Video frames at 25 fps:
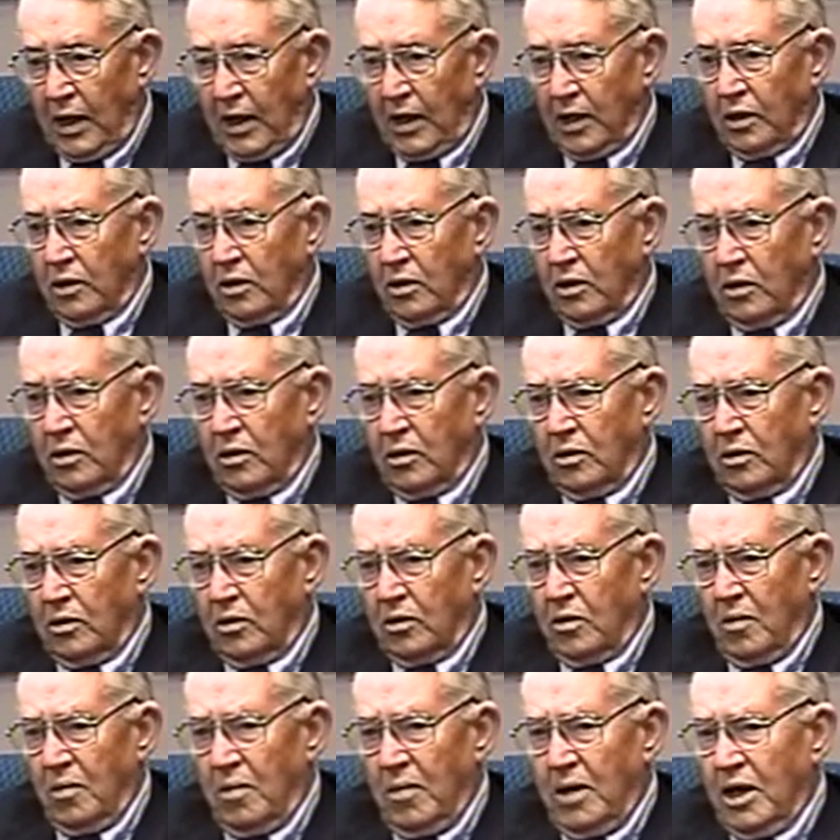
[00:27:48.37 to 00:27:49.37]
had
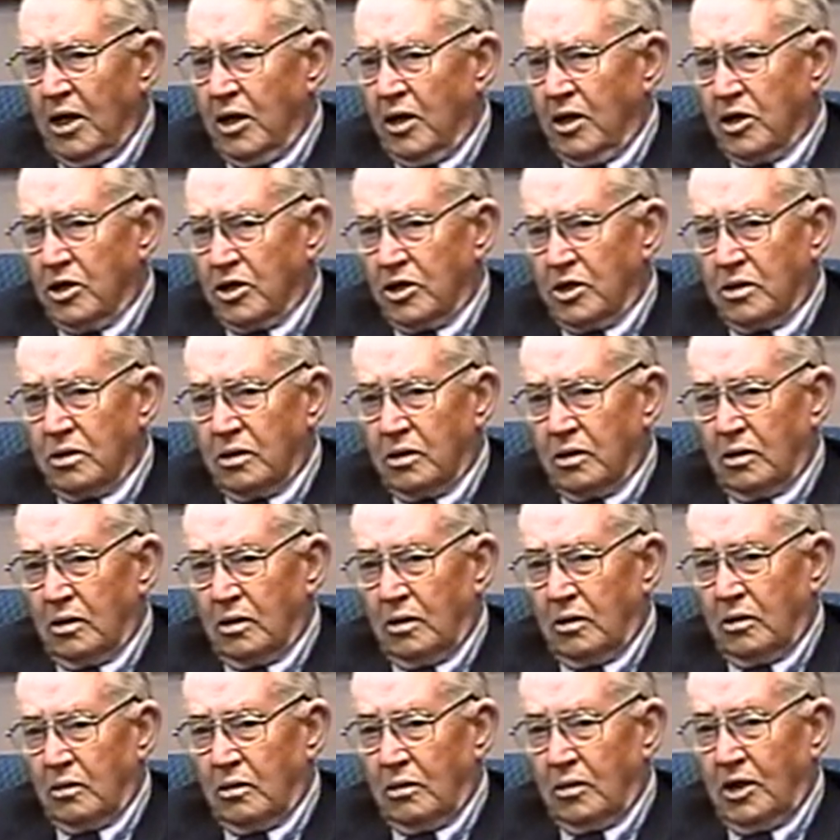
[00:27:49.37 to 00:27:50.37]
tremendous
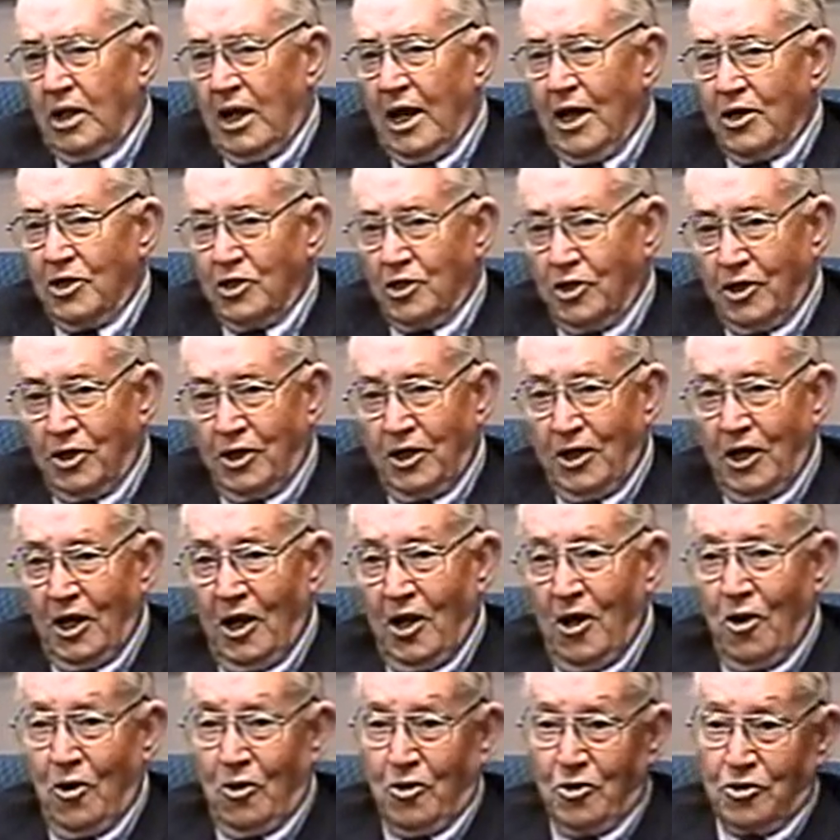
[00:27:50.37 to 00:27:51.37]

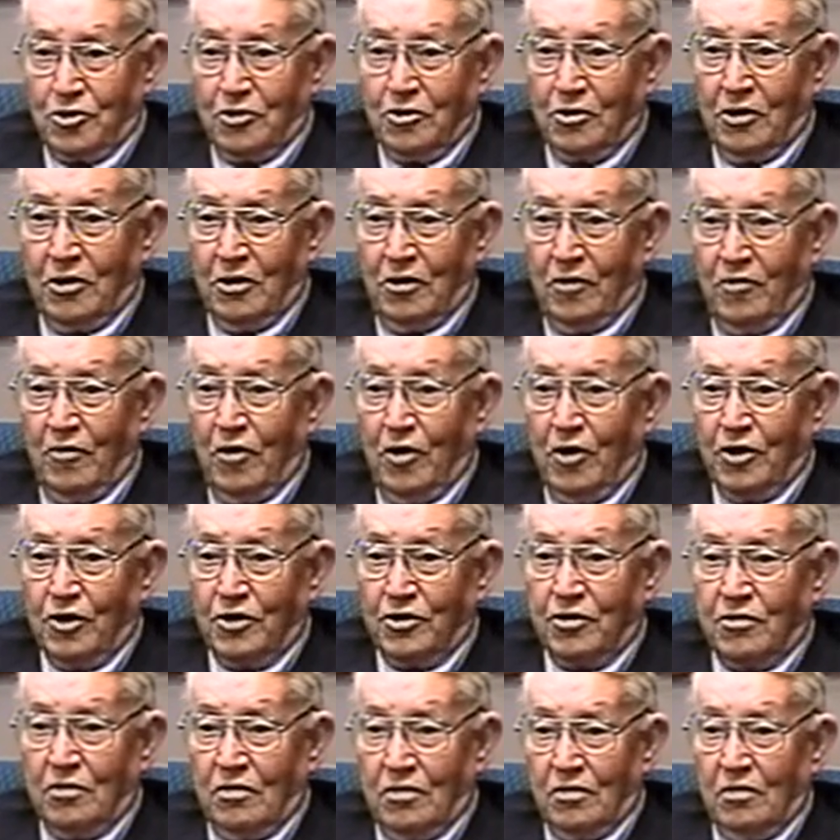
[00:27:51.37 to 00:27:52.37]
casualty loss in
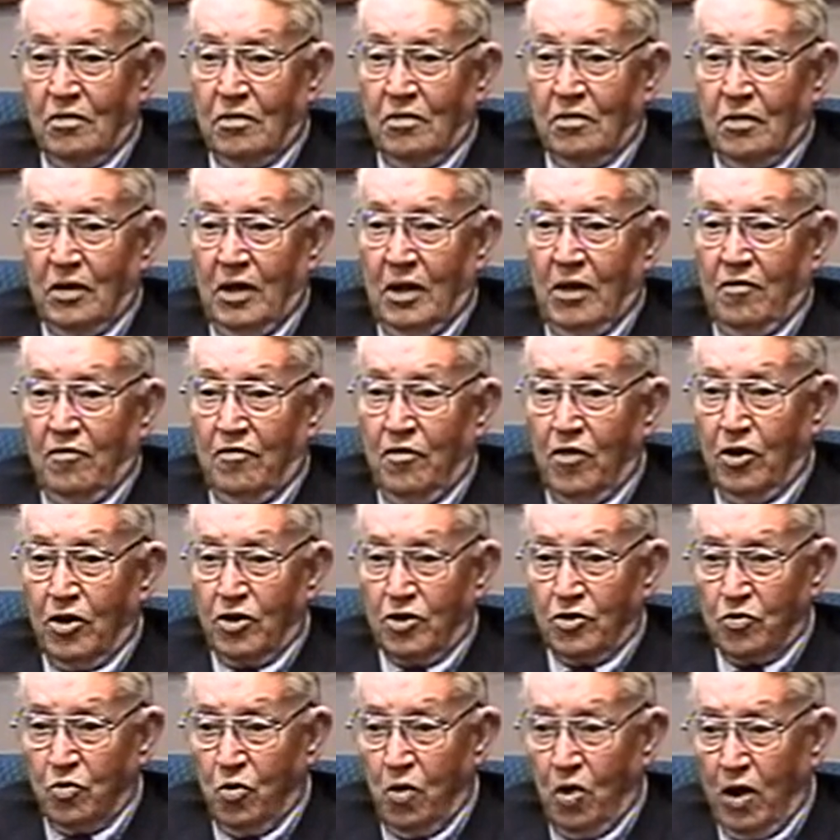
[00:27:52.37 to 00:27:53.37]
that
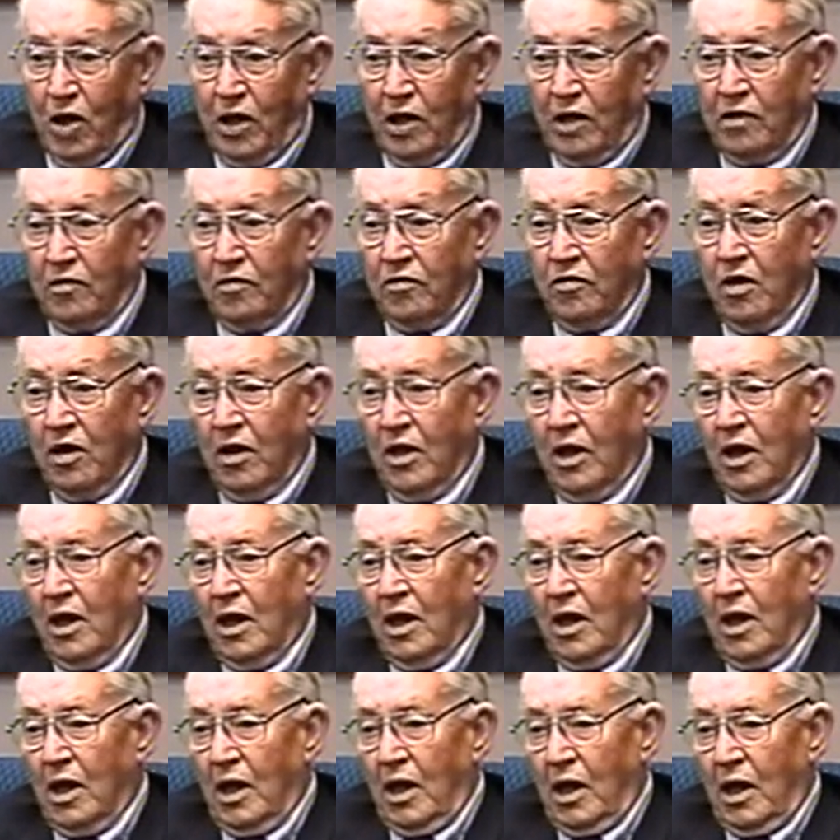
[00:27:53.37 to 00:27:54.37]
first wave,
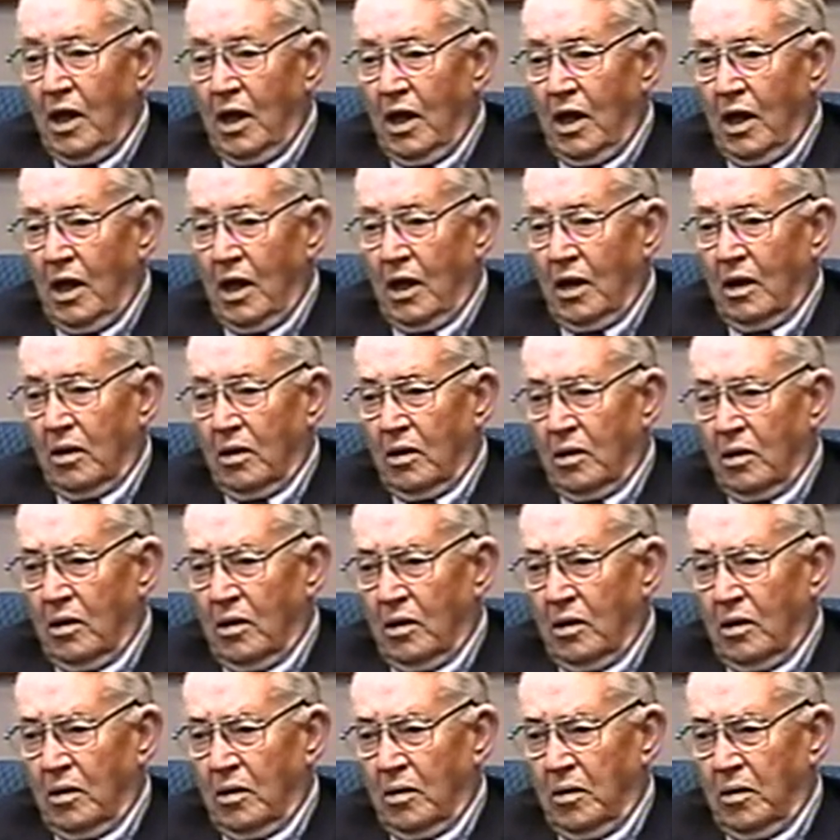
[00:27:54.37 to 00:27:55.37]

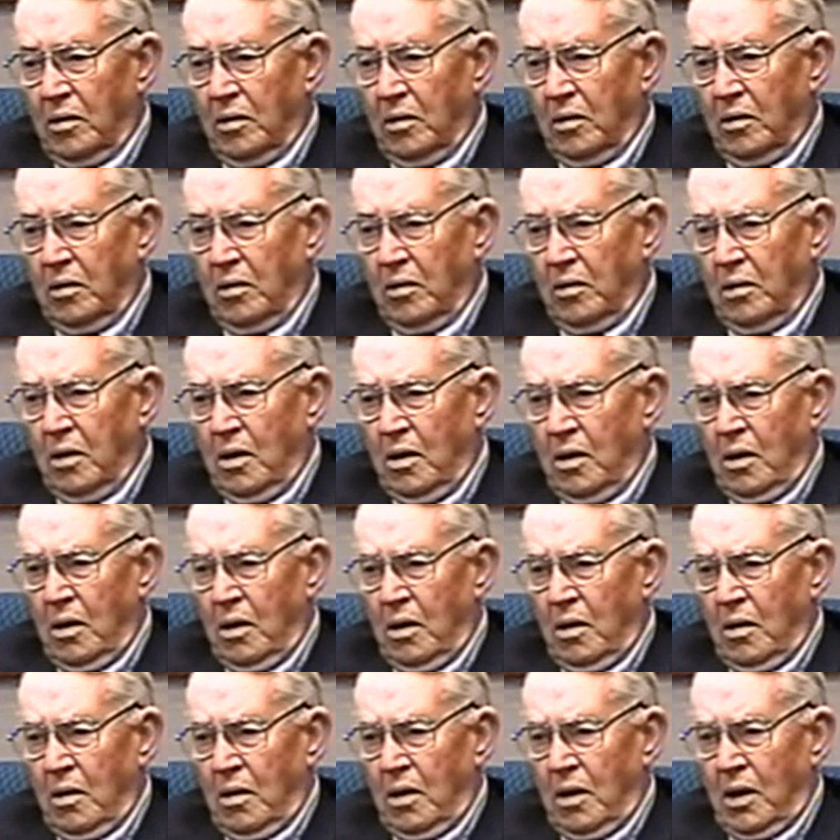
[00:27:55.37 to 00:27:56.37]
and
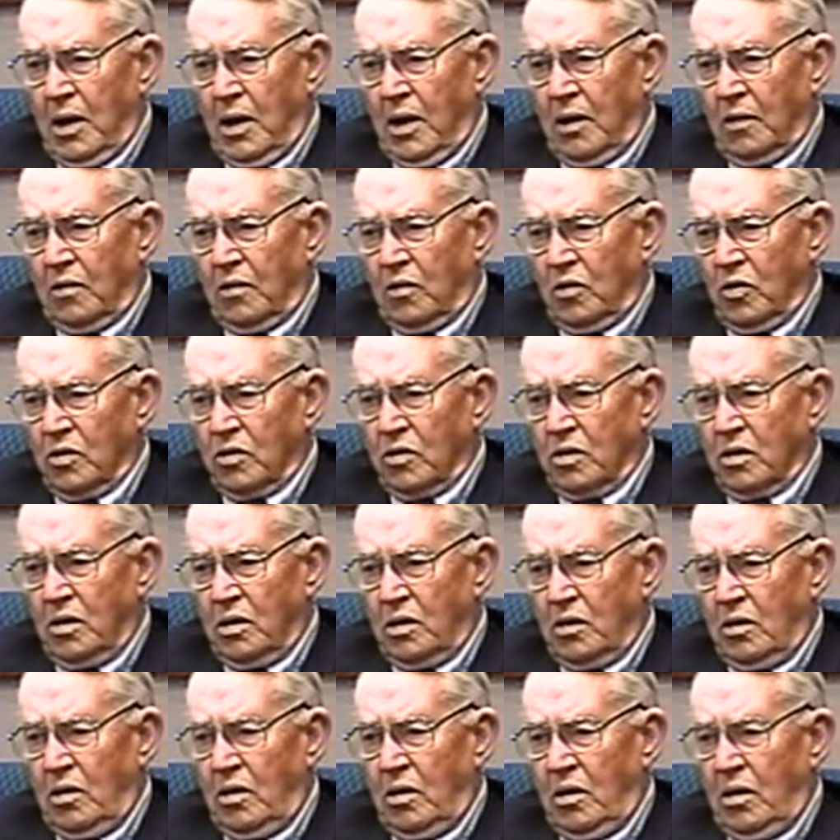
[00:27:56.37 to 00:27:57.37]
that was